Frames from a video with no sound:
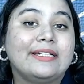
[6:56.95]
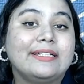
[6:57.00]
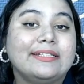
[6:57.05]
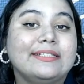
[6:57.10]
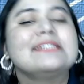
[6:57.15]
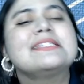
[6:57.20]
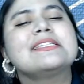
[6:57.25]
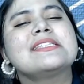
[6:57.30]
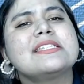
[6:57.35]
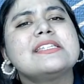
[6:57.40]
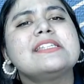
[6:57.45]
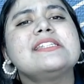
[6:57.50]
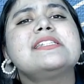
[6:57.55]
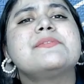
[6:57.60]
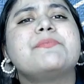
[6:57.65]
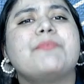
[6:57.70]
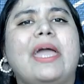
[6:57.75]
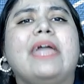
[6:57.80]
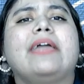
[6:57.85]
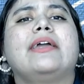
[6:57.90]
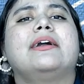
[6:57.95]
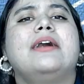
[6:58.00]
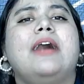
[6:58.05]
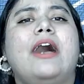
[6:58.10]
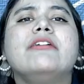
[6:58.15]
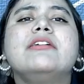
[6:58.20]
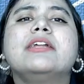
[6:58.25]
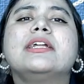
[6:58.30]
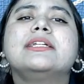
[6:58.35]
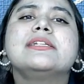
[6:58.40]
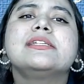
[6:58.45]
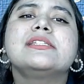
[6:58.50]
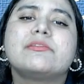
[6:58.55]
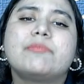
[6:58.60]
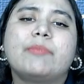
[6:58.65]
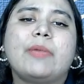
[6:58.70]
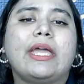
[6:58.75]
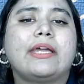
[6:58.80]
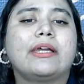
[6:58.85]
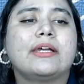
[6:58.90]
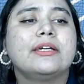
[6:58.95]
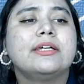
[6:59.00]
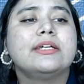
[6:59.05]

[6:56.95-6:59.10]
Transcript: This is just pek. 100 is pek.